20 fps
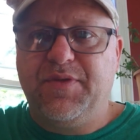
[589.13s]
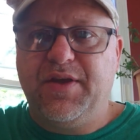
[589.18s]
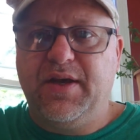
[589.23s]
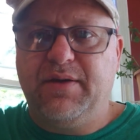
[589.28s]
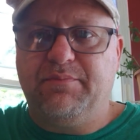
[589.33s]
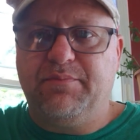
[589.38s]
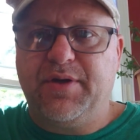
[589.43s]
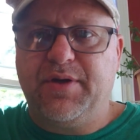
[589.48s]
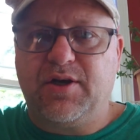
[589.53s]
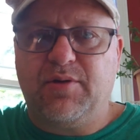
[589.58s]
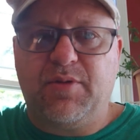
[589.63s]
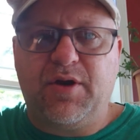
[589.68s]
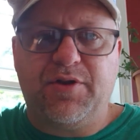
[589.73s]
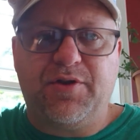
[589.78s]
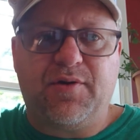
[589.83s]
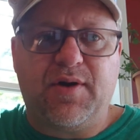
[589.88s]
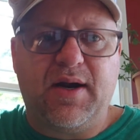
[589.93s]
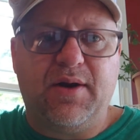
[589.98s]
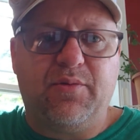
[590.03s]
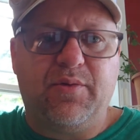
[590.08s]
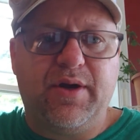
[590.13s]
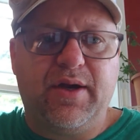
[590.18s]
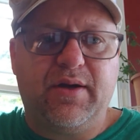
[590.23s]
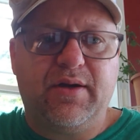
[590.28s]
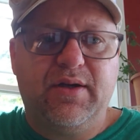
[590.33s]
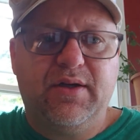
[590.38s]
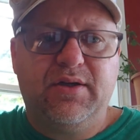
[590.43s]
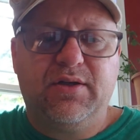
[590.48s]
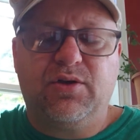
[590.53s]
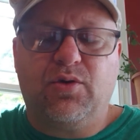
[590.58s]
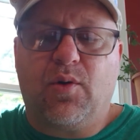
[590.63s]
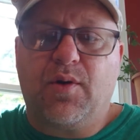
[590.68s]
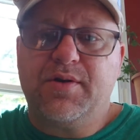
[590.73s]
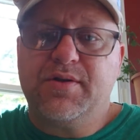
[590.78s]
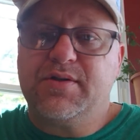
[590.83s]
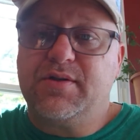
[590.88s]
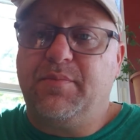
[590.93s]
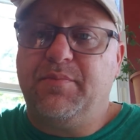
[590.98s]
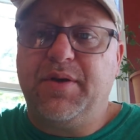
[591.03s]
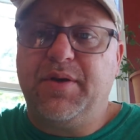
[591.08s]
pick them on the right week.
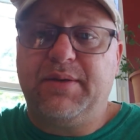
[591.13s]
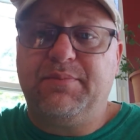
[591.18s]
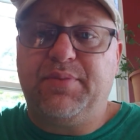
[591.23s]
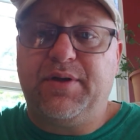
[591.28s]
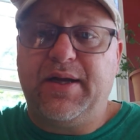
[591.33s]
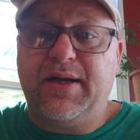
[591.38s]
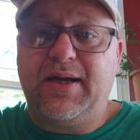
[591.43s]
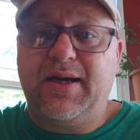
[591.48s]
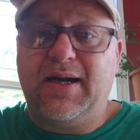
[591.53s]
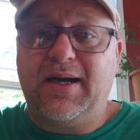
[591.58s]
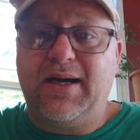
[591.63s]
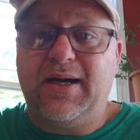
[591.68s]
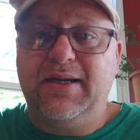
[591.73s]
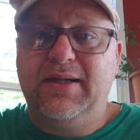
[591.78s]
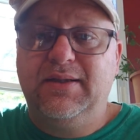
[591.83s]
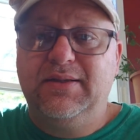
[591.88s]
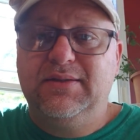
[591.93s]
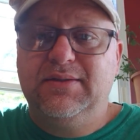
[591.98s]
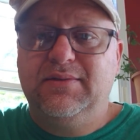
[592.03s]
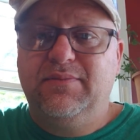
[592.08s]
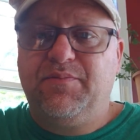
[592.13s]
Gordon's a big play guy.